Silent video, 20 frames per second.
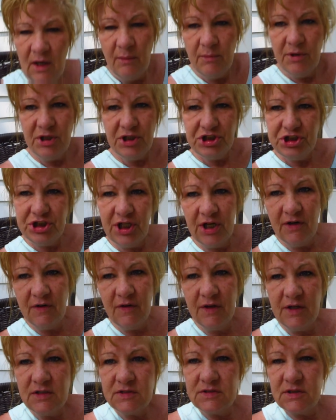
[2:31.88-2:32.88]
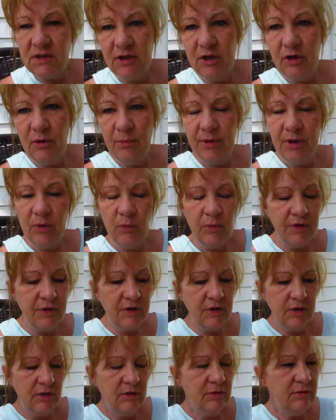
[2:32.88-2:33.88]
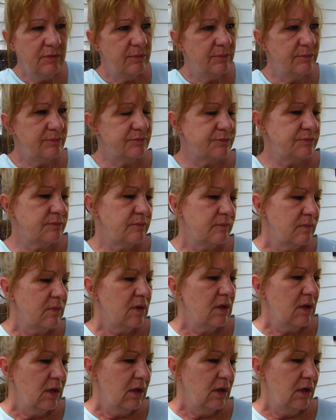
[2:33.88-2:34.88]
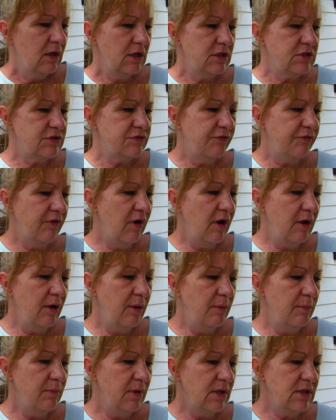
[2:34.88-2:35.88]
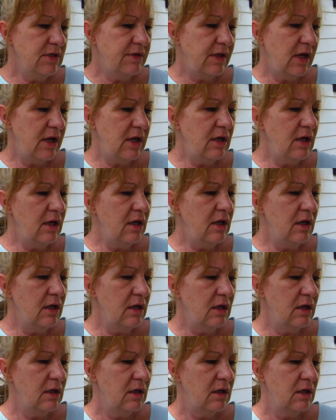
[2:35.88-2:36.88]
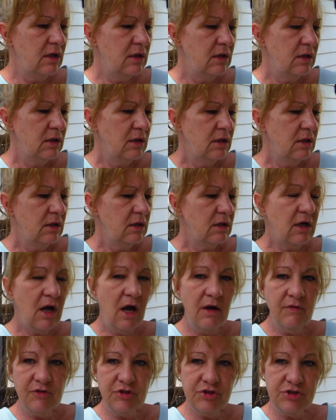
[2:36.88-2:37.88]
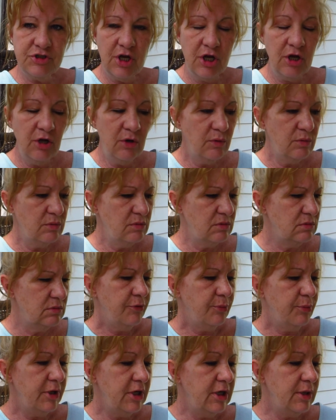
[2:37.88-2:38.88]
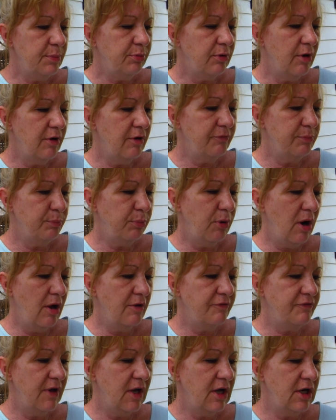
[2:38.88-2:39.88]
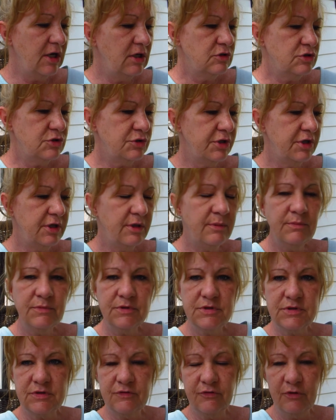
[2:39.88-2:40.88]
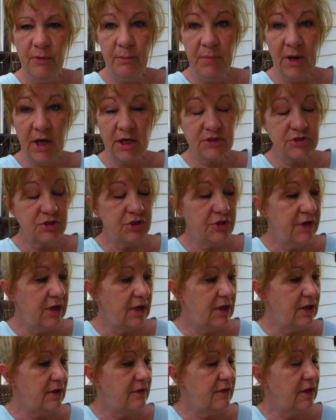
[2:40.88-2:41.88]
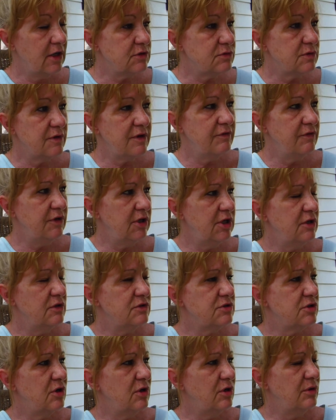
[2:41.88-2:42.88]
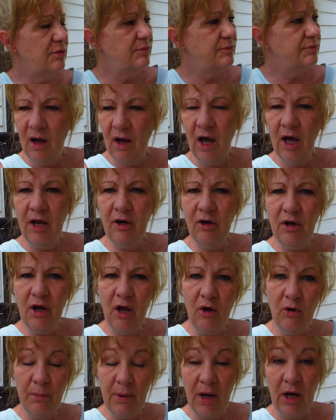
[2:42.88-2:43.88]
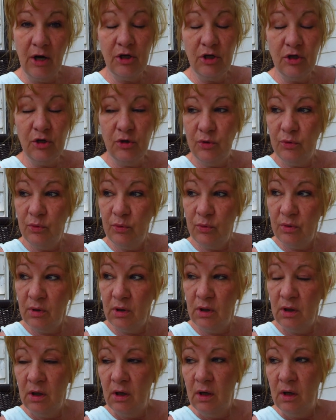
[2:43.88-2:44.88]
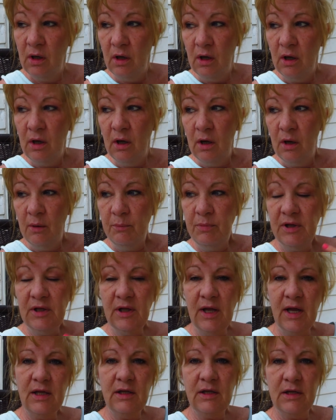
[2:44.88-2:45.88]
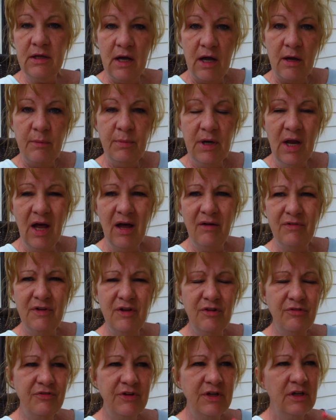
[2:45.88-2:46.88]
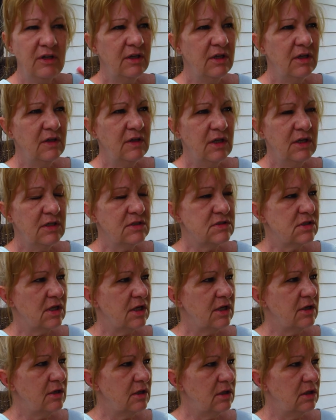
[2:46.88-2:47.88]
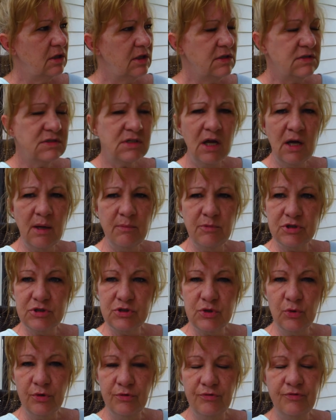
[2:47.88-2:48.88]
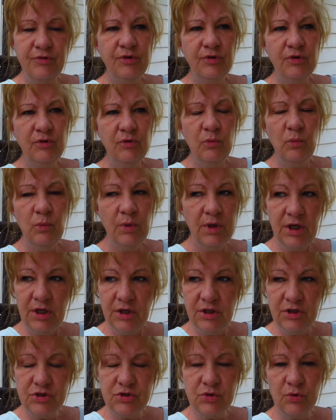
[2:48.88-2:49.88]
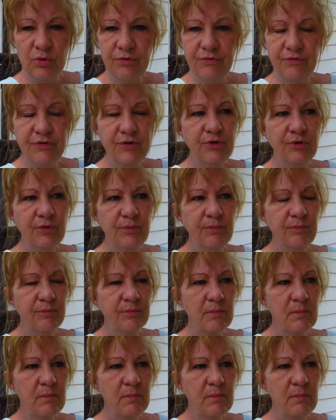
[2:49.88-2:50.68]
I'm going to share this a little bit with you. It's from Dana Coverstone, Three Prophetic Dreams from Pastor Dana. That's what the video is called. I don't know about you, but lately I've been having the feeling that it's like, it's time to store food. We need to store food.